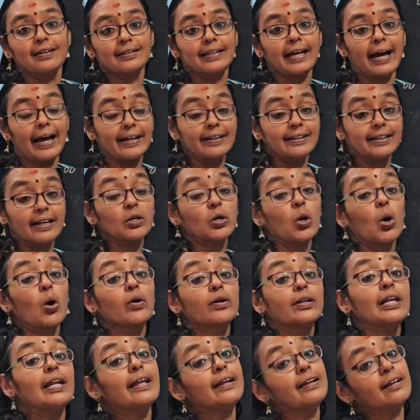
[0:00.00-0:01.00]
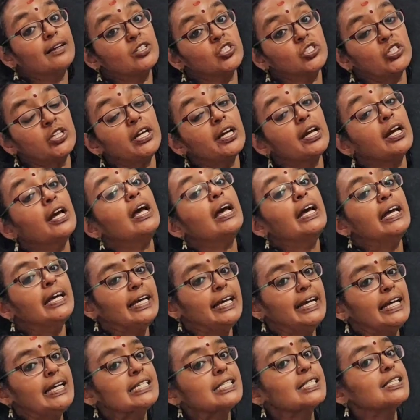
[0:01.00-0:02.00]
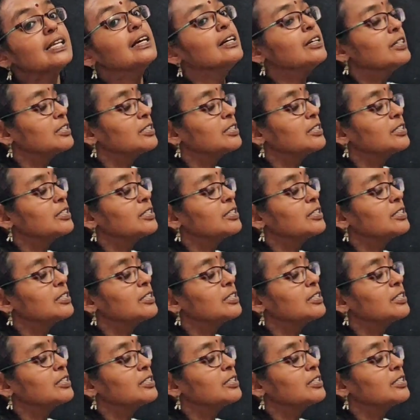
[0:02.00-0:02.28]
that the total energy is